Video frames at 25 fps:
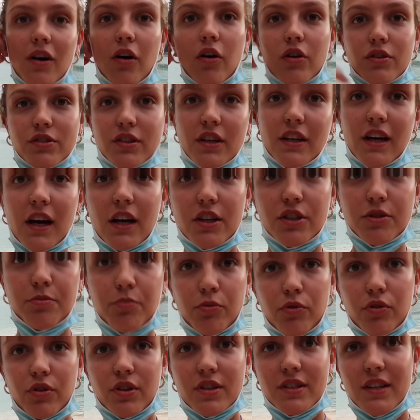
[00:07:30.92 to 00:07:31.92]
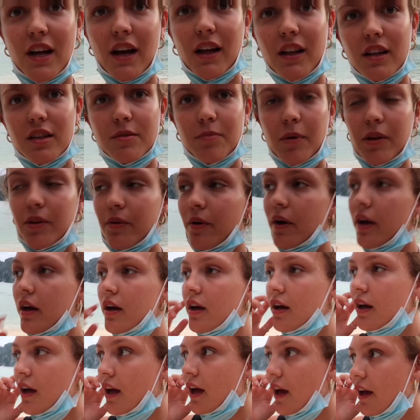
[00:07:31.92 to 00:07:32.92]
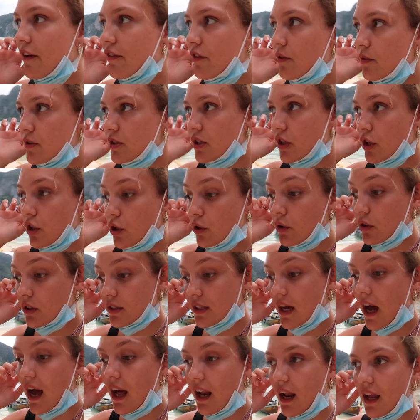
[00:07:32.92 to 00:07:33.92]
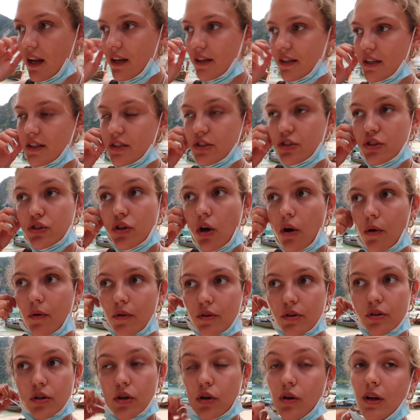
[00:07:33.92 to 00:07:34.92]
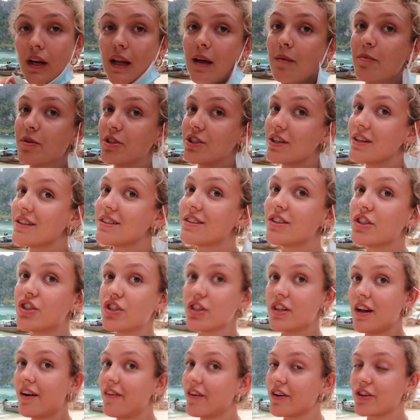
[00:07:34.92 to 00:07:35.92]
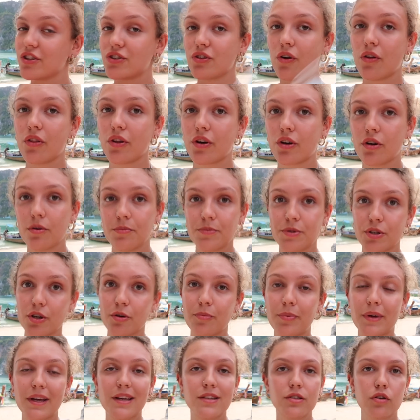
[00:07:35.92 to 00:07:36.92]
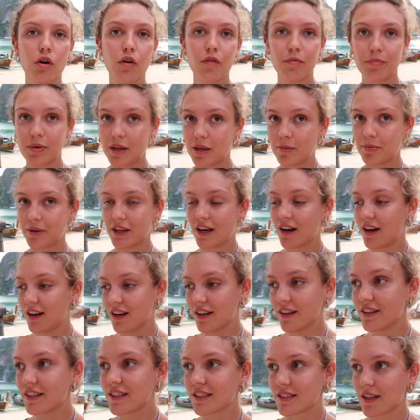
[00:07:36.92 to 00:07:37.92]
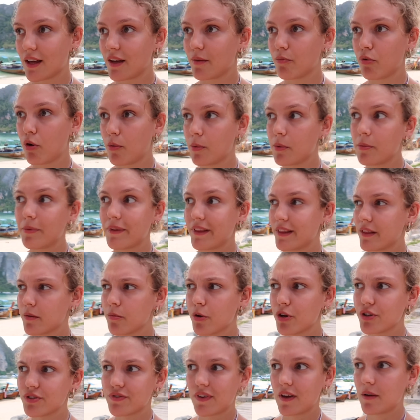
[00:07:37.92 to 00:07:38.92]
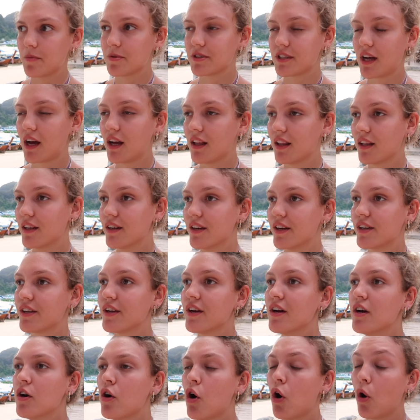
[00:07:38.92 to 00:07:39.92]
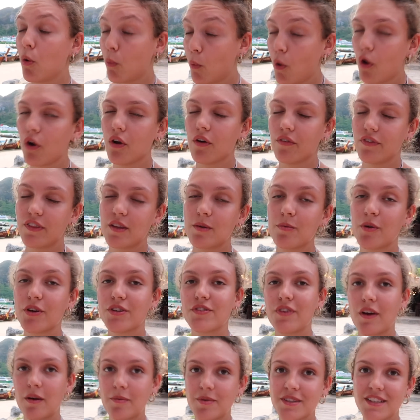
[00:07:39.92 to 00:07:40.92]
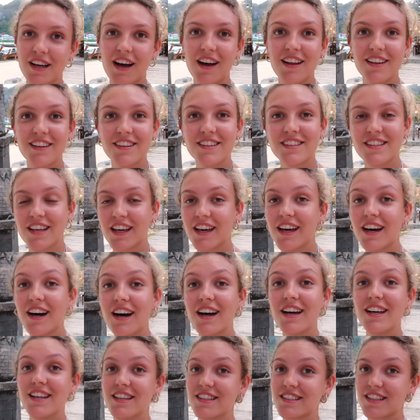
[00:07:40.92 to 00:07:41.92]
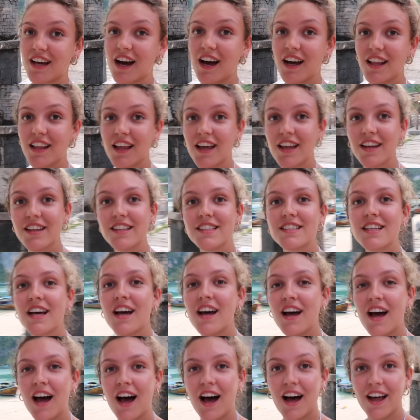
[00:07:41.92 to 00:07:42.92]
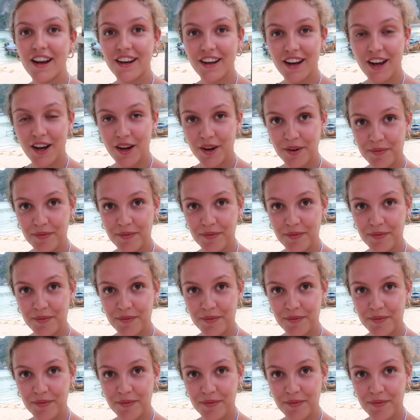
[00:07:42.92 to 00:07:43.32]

Also, yeah, I just bought this necklace, by the way. If you were to Google Thailand and just go on Google Images, the generic shot that comes up is of Phi Phi Island. It's like probably the most famous island, or one of the most famous islands here in Thailand. And